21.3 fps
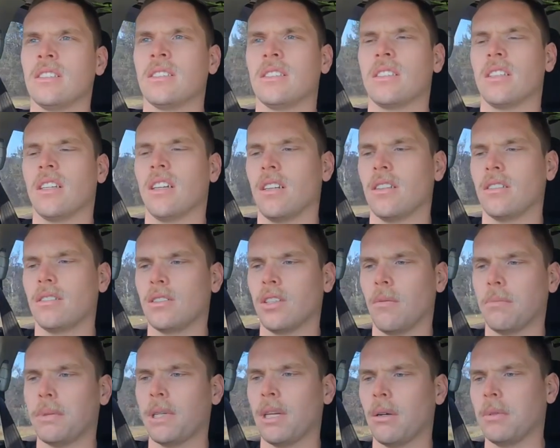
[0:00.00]
So
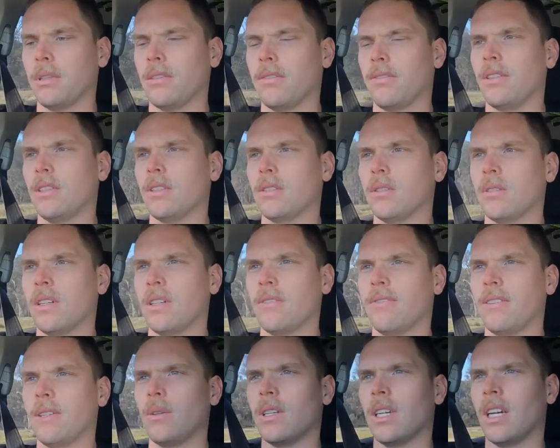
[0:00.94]
topped up with fuel. I
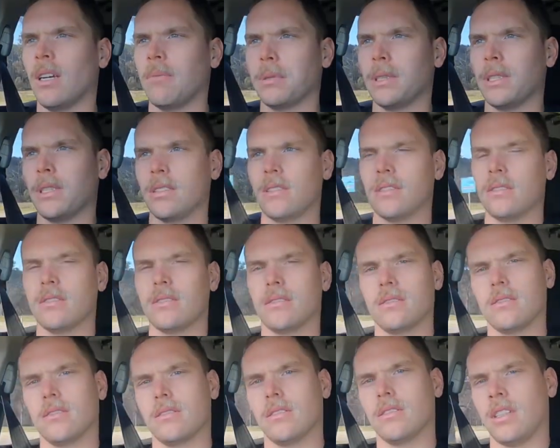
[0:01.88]
filled up at
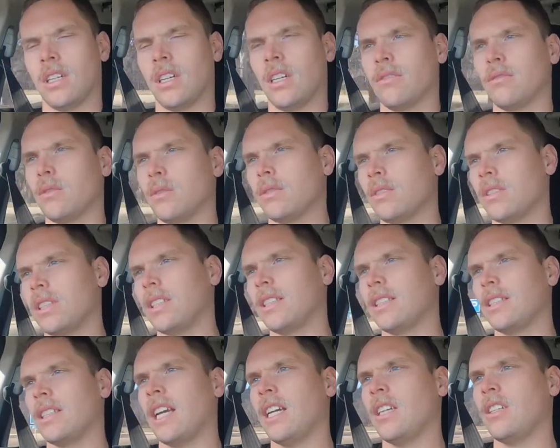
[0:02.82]
Rawnsley
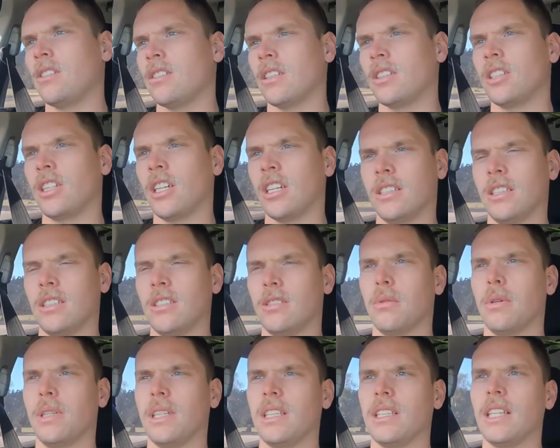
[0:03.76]
Station. I chucked in
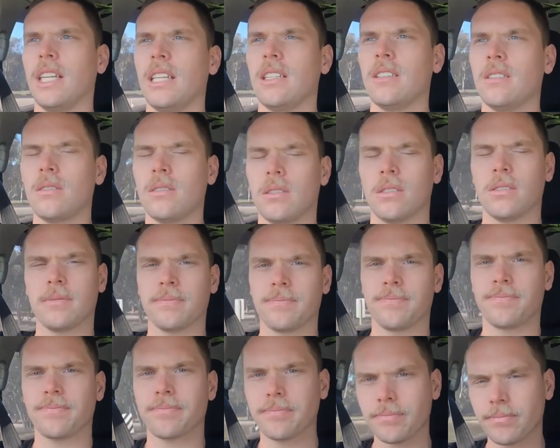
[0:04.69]
20 litres,
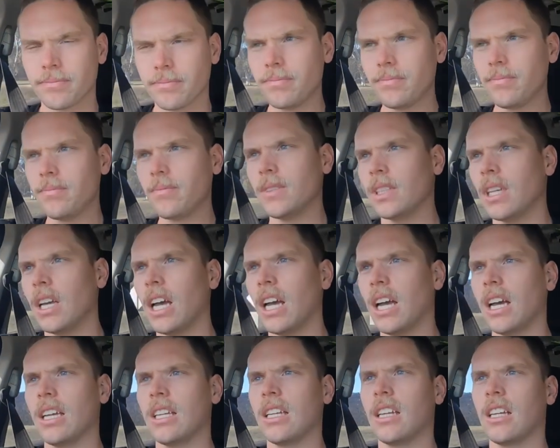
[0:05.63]

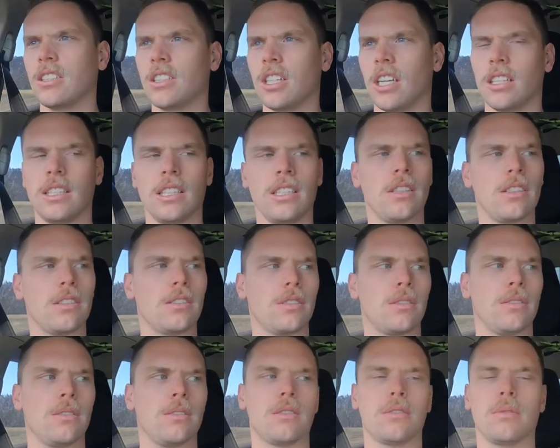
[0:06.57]
and I chucked in the
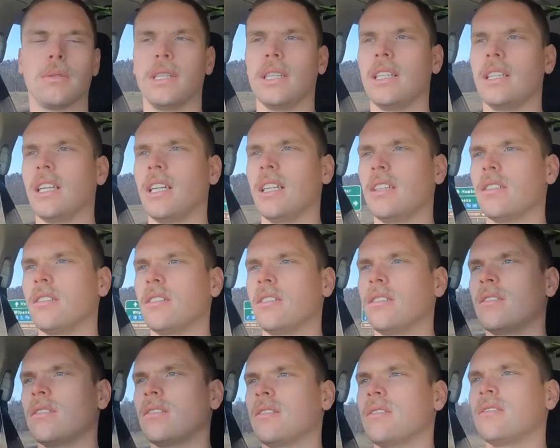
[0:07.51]
2 20-litre
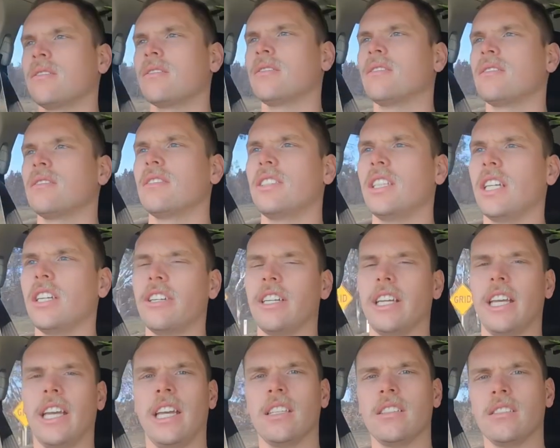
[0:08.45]
jerry
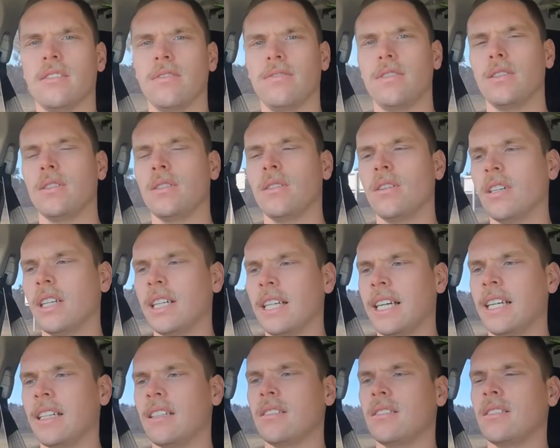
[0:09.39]
cans of fuel I
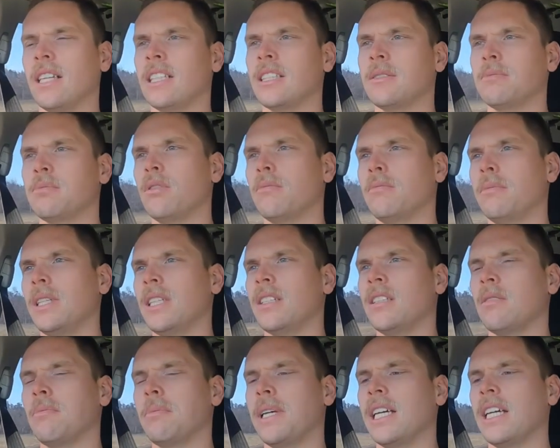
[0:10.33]
had, so that's put me
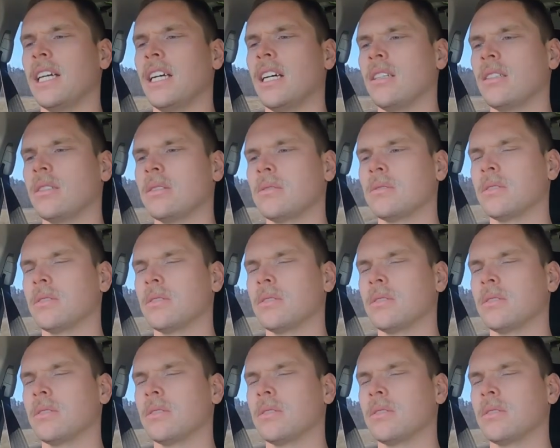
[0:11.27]
at about